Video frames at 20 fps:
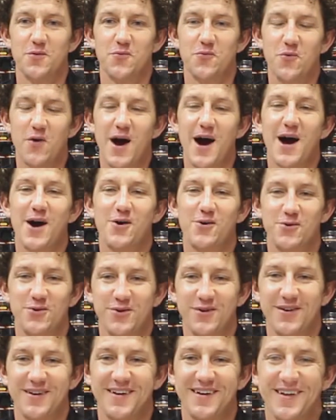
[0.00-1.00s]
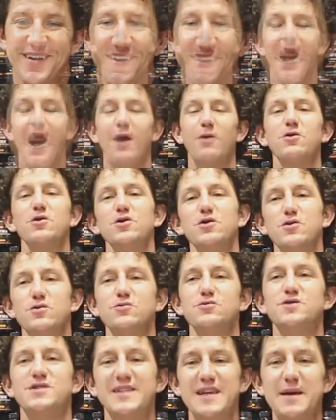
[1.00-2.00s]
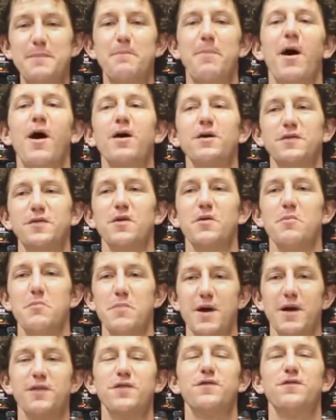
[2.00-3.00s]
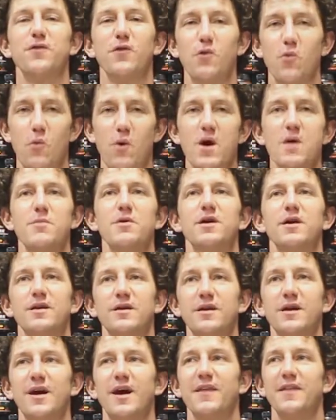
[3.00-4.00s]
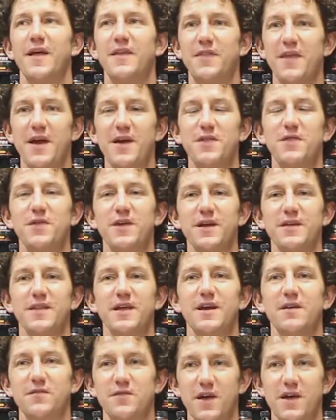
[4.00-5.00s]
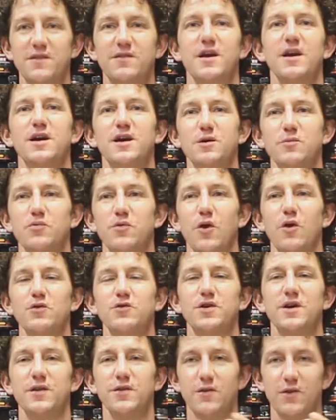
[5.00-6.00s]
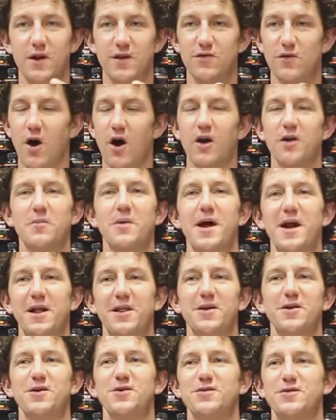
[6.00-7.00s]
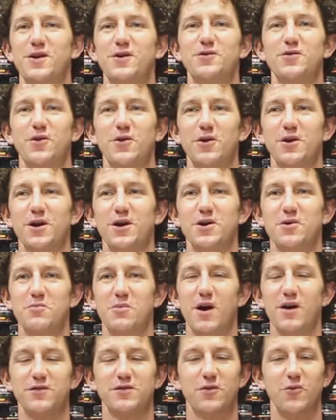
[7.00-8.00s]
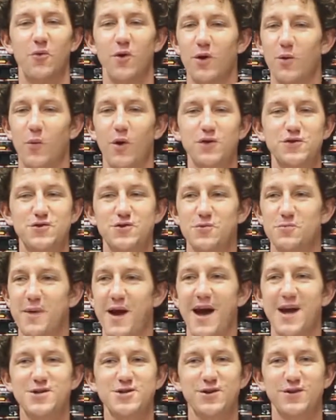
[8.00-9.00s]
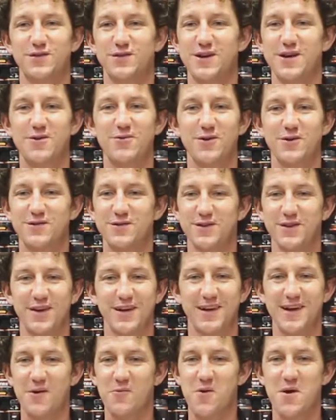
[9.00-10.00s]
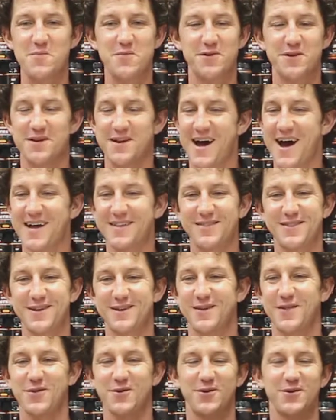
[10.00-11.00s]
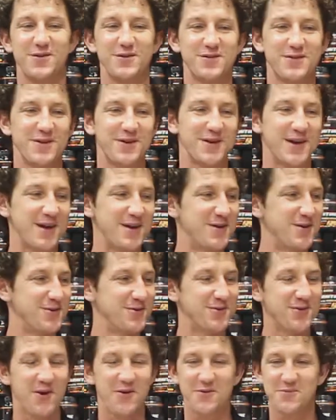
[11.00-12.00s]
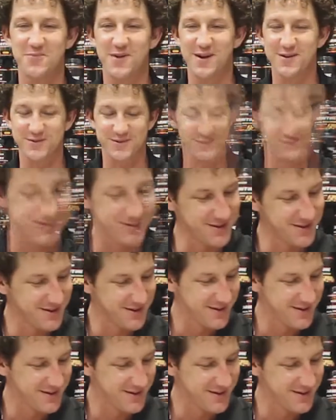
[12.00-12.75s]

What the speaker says: Wow. How do you debunk the myth for women that they think that if they take in protein, it's automatically going to start turning into muscle? What's your magic secret to get women to not think that they're going to start growing muscle?